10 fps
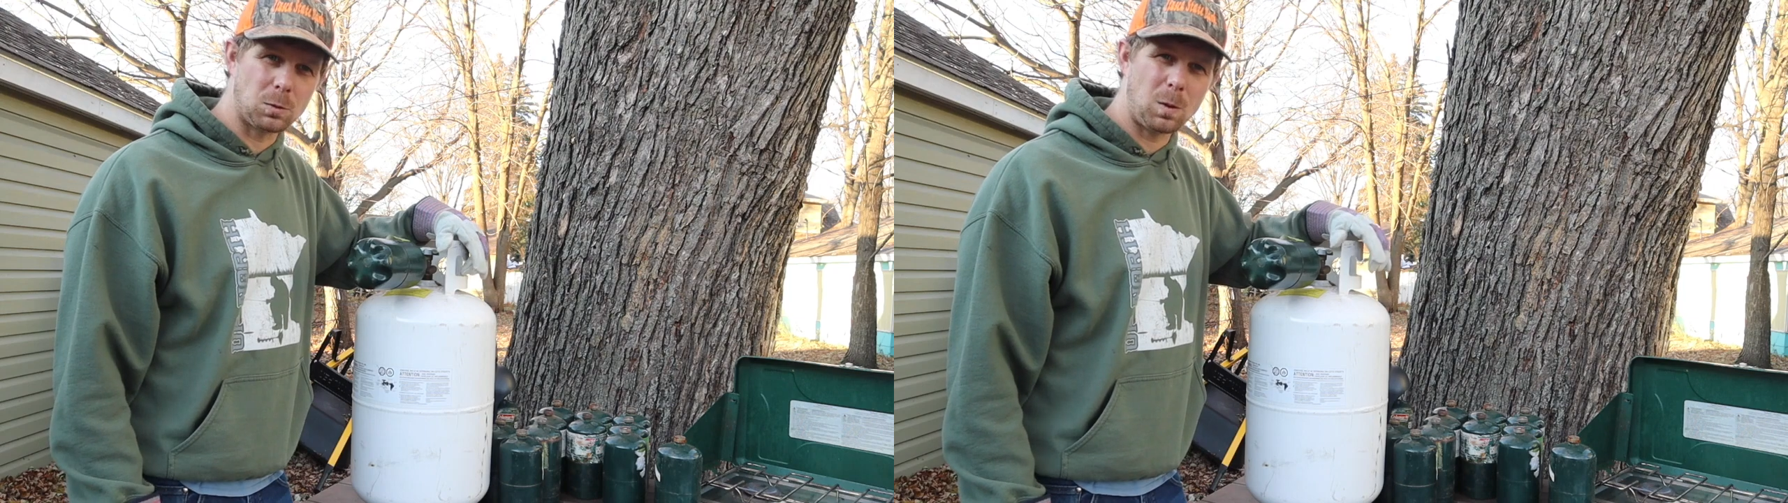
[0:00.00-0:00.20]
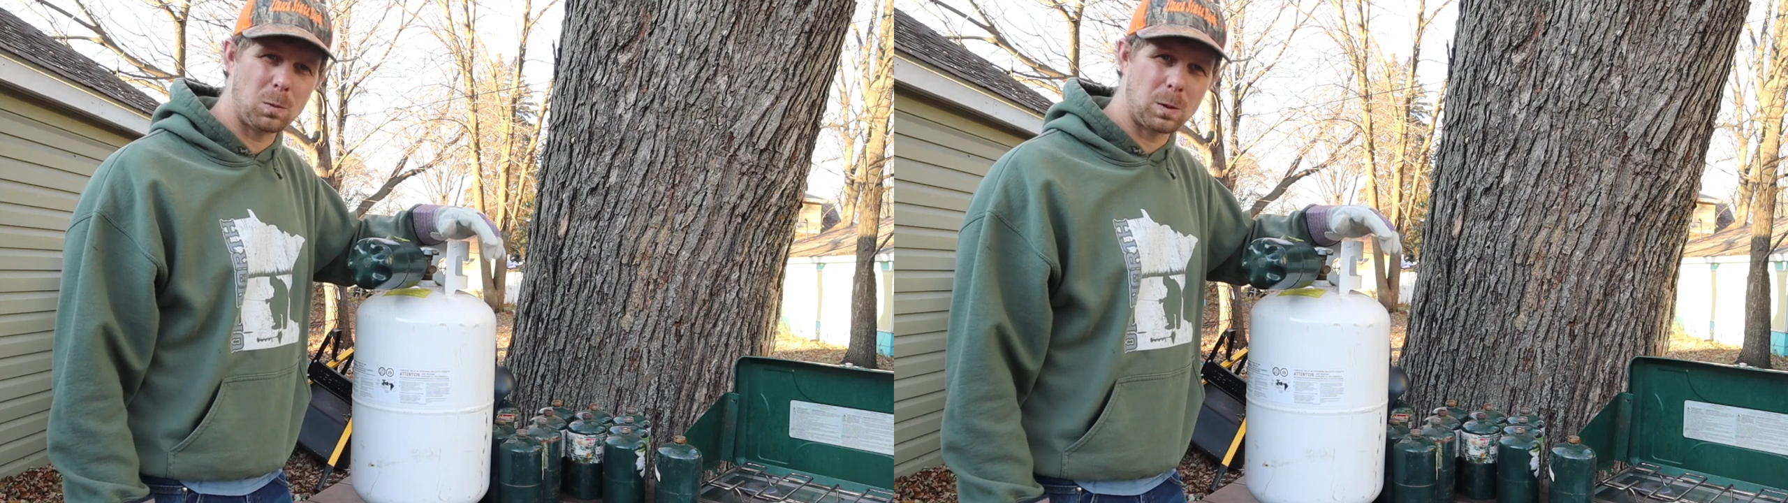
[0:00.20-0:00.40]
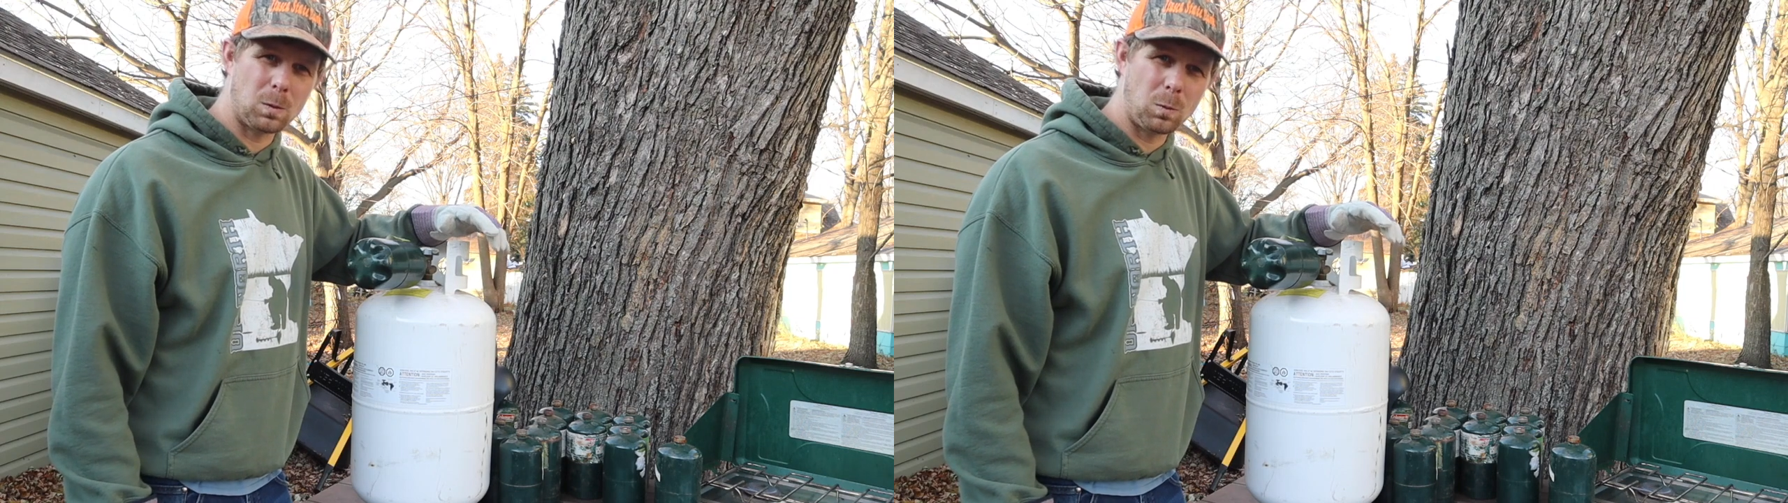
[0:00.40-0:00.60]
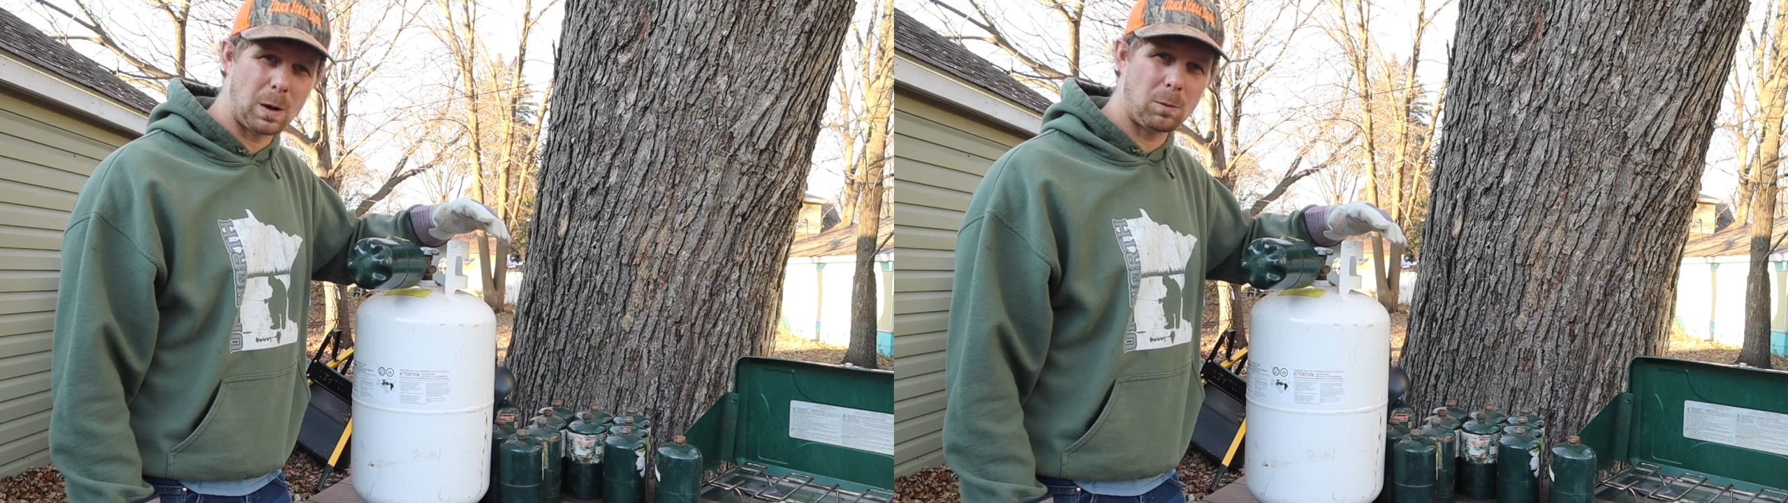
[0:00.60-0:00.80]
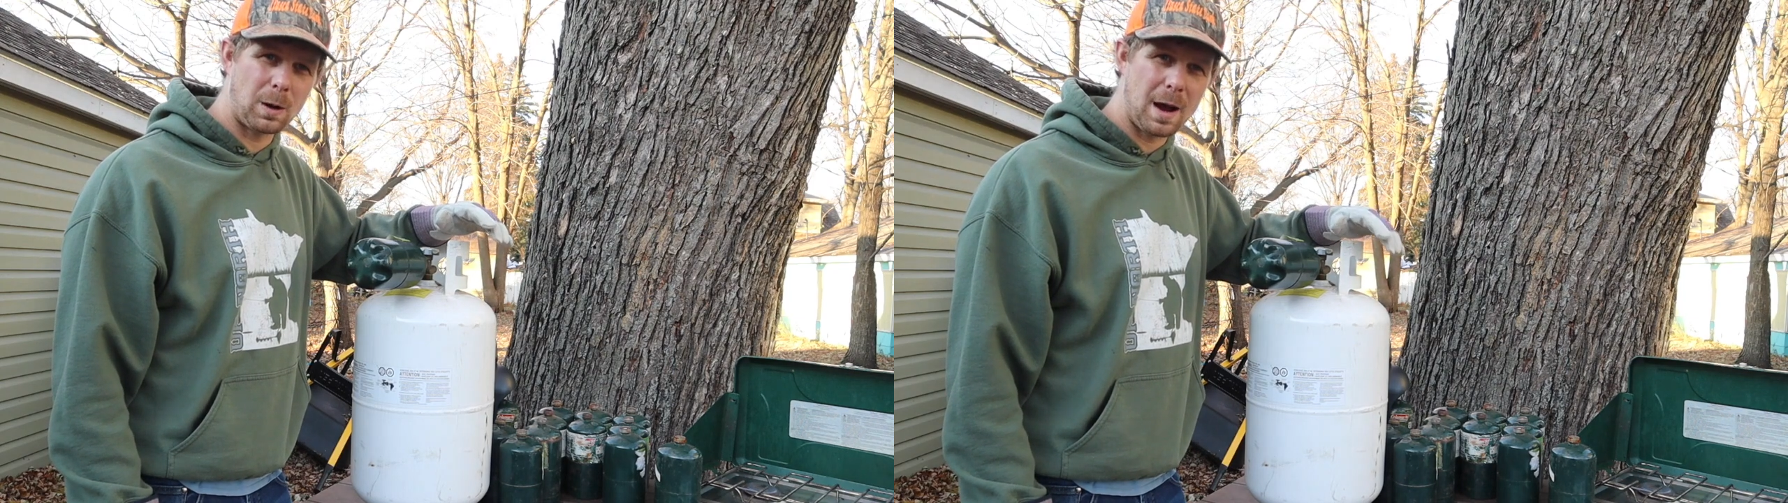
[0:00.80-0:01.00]
well,
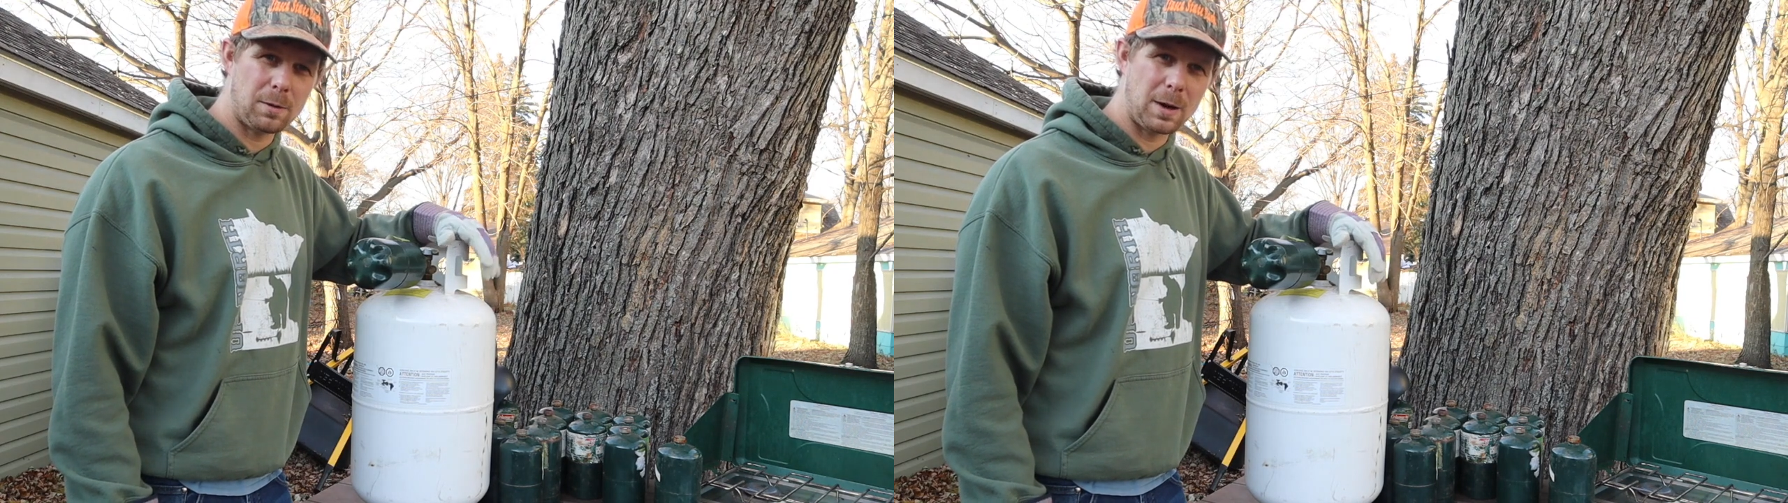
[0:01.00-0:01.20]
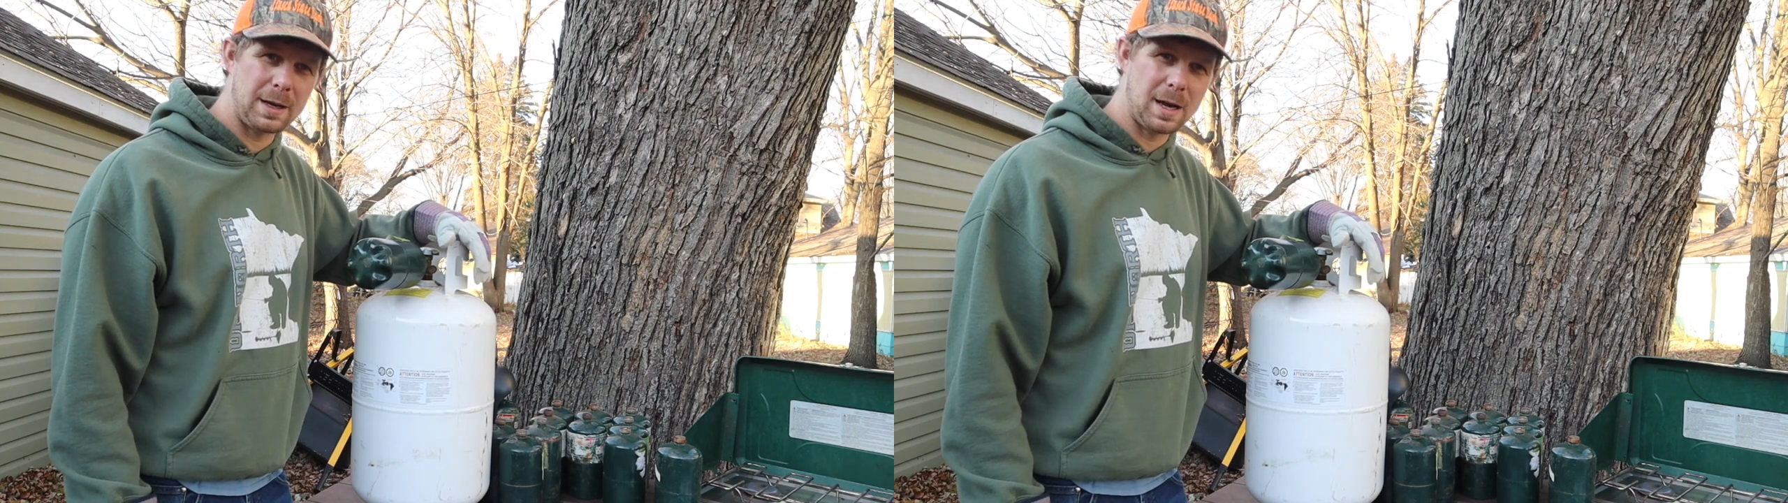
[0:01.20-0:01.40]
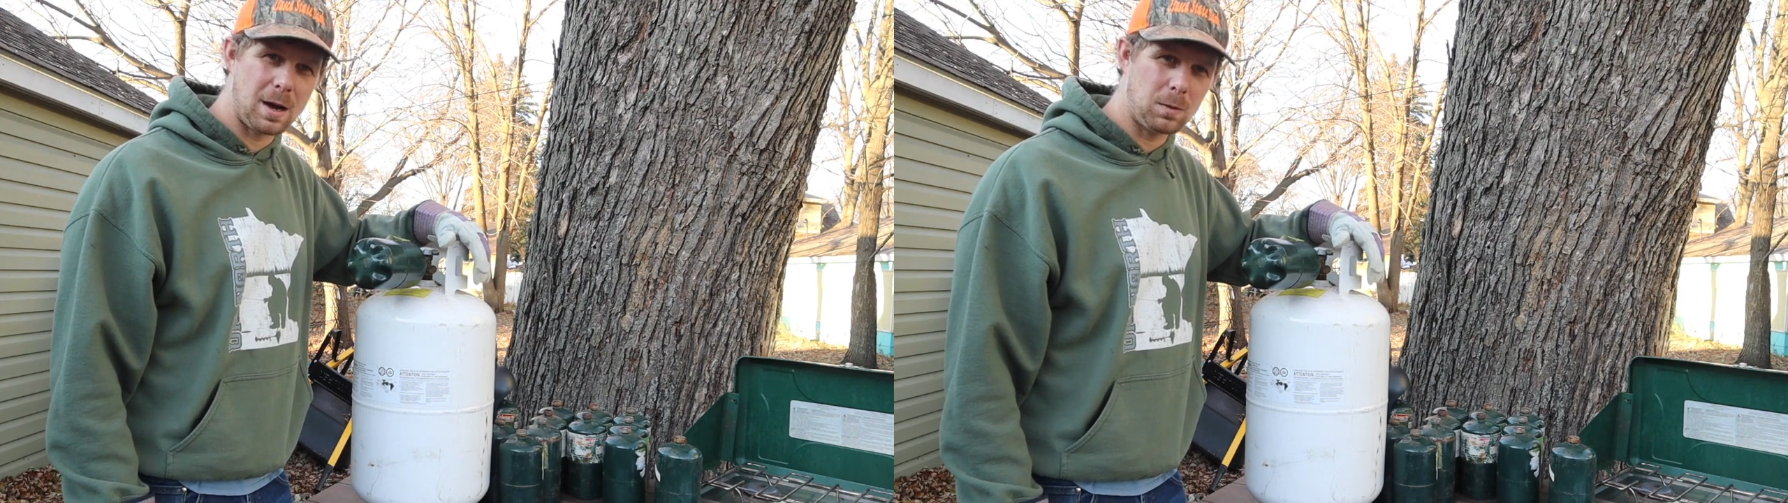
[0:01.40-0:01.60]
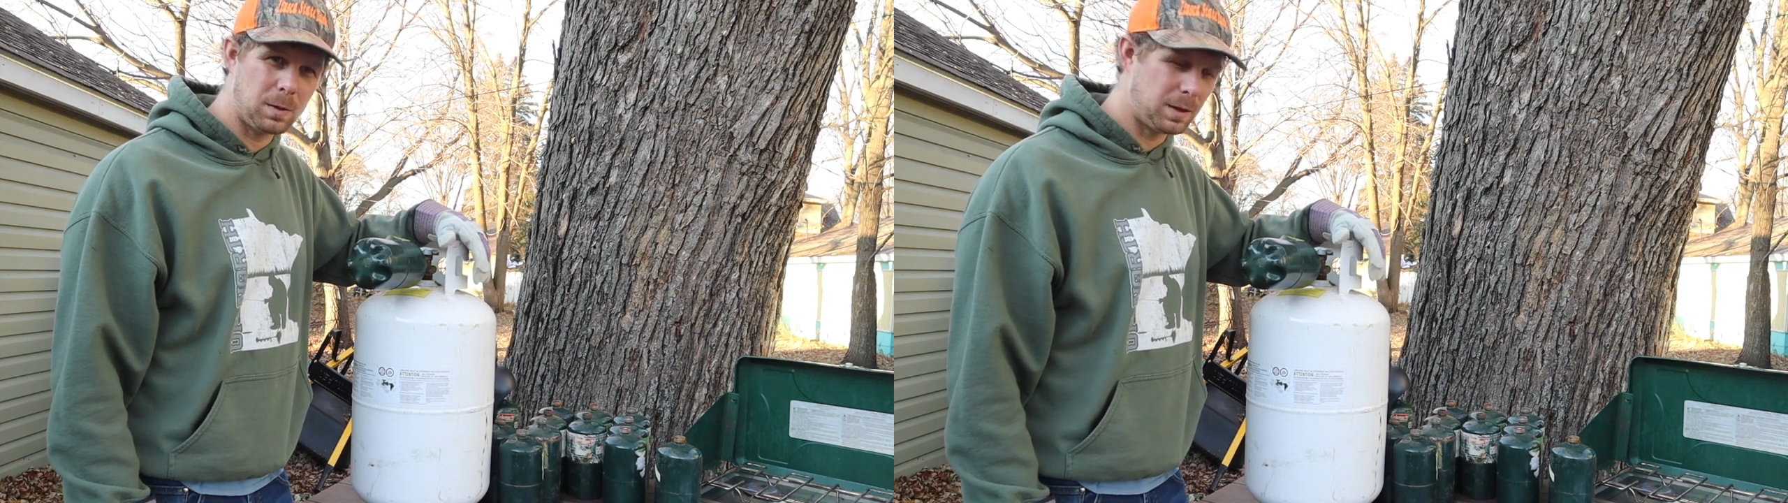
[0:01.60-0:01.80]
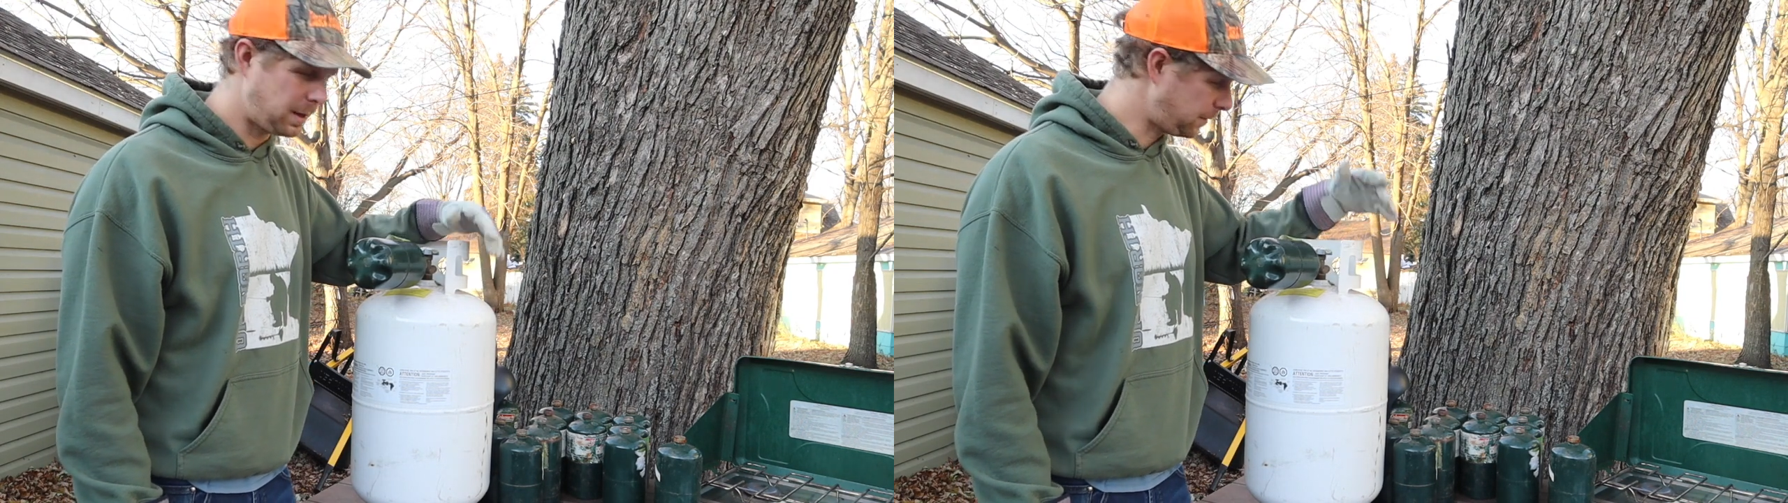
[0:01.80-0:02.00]
where we're at right now,